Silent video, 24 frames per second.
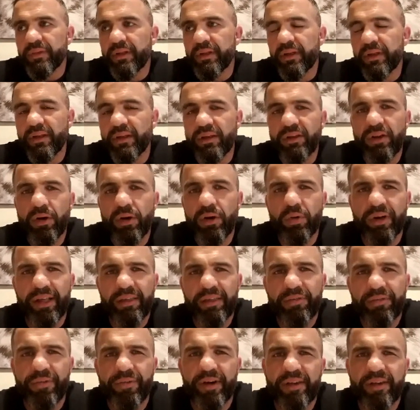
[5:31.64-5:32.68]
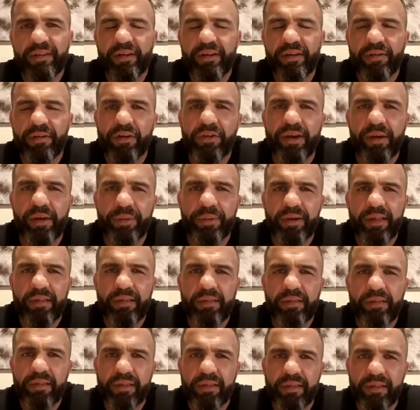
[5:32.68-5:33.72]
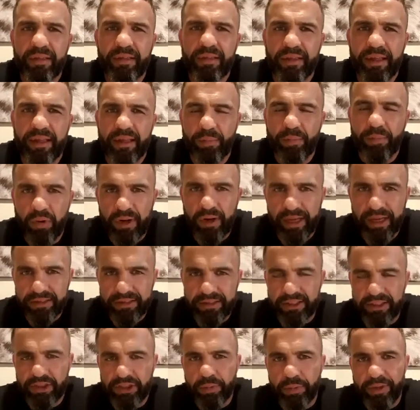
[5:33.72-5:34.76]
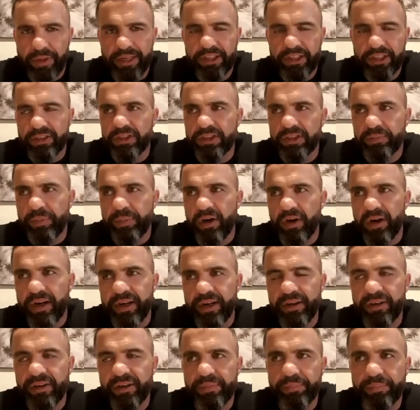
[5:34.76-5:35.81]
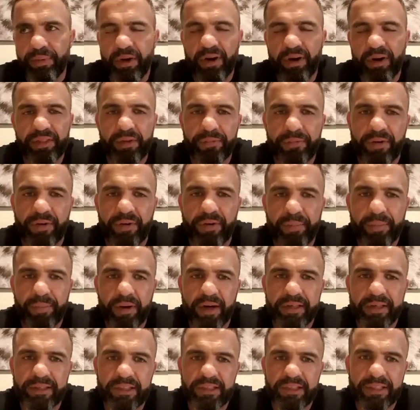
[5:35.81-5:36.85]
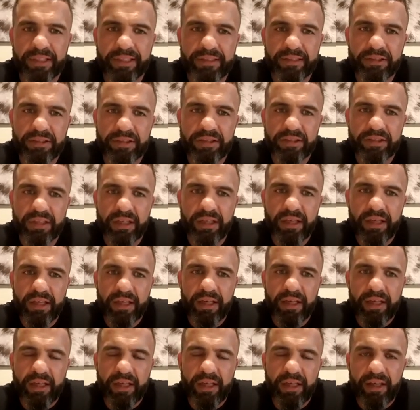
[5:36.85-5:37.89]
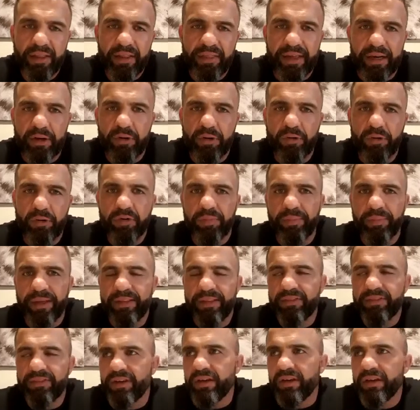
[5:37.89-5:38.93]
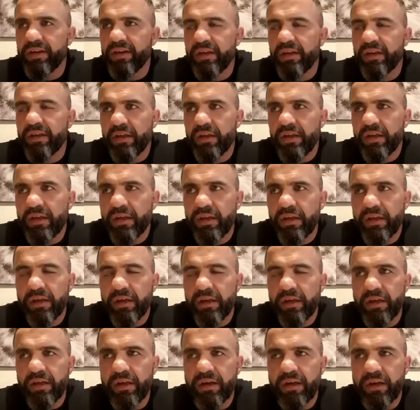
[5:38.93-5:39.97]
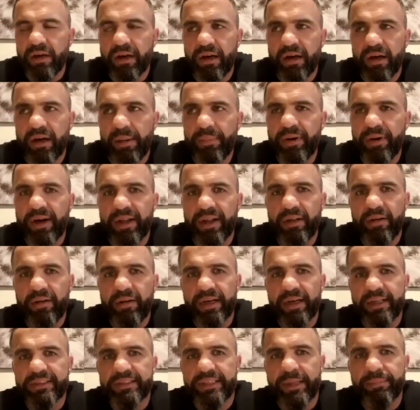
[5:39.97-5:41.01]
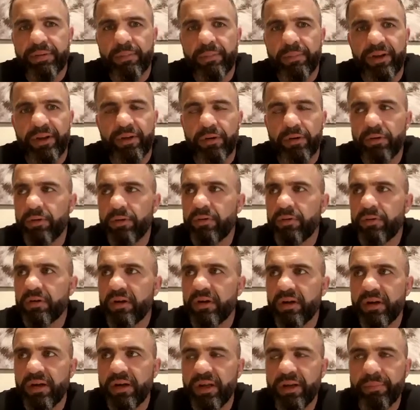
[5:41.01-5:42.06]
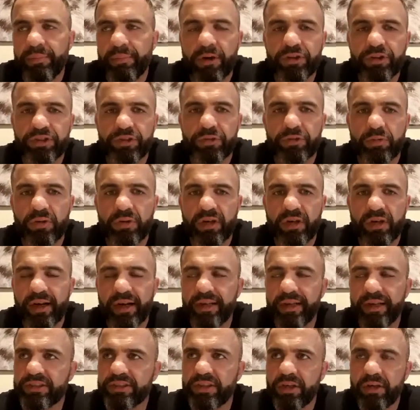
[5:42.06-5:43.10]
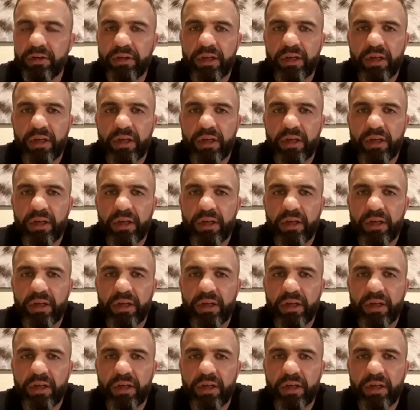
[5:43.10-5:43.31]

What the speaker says: You know what? There's fights I regret, but it's more like situations behind the fight, behind the scenes, that cause me to. I'm kind of like a temperamental and emotional guy, so